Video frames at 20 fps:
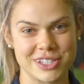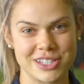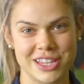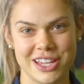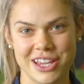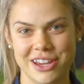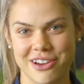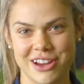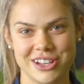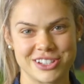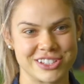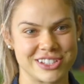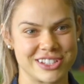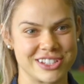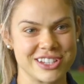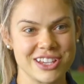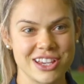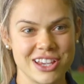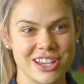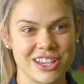in there I
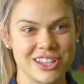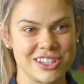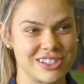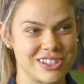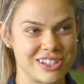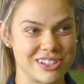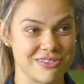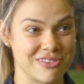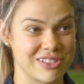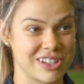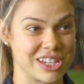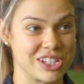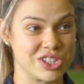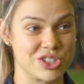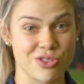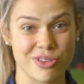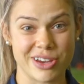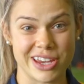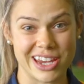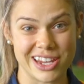just didn't really
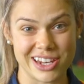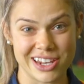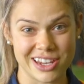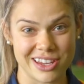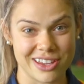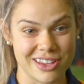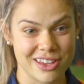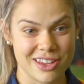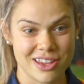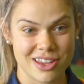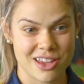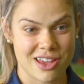enjoy eating.